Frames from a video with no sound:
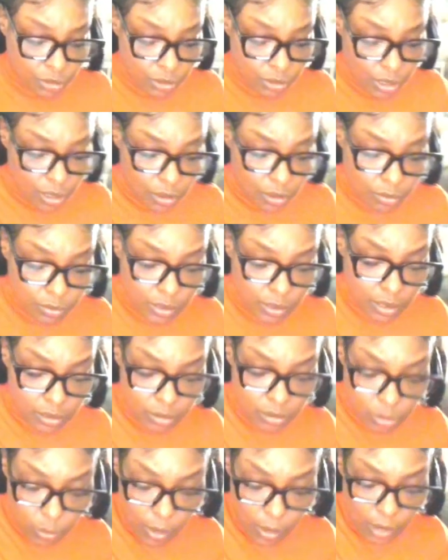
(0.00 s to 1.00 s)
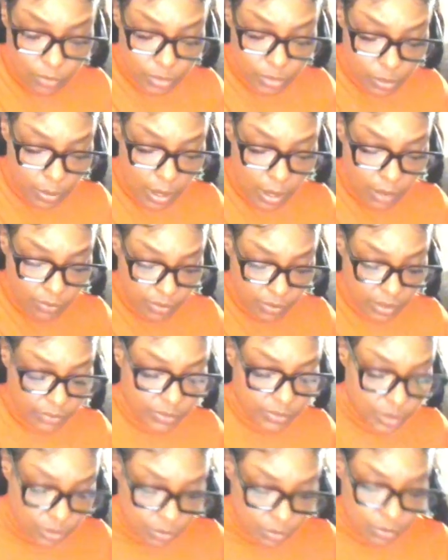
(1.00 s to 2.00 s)
you know, the 12
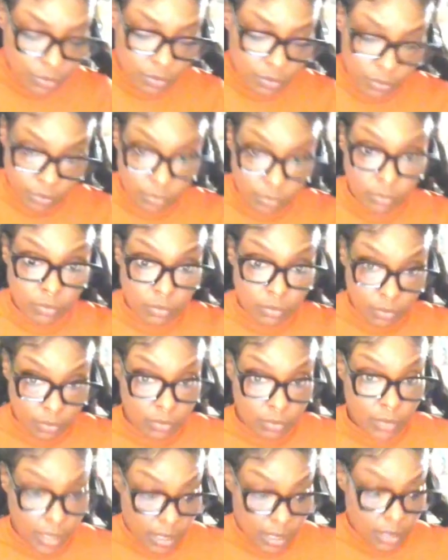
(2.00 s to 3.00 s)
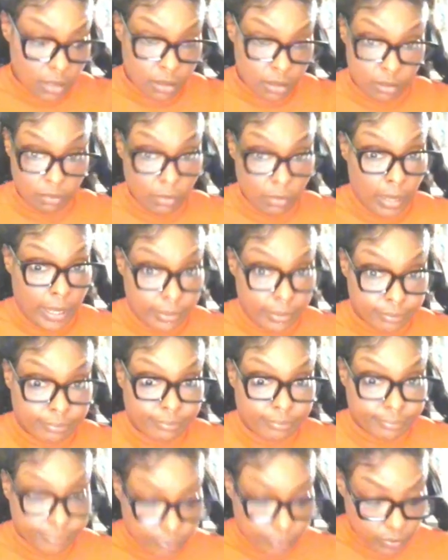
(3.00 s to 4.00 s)
gives you, what,
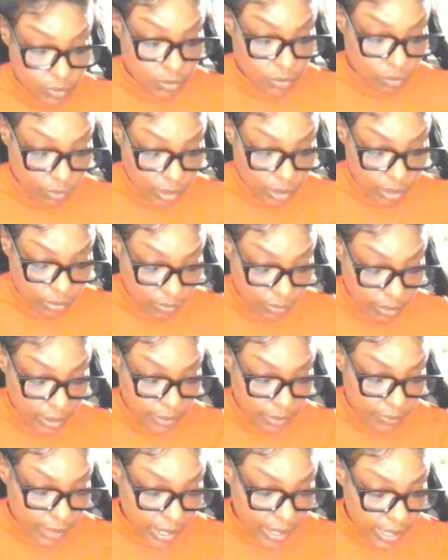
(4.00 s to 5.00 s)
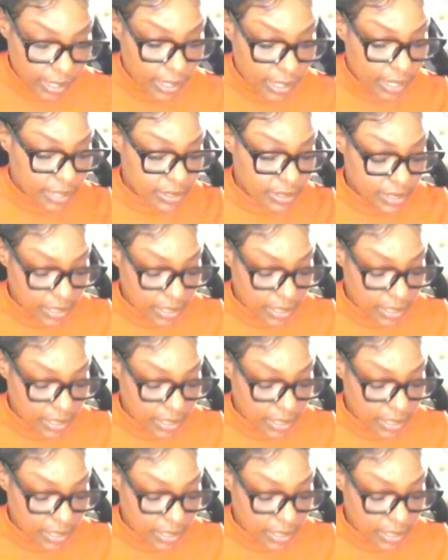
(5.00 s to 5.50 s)
3, 3, right? And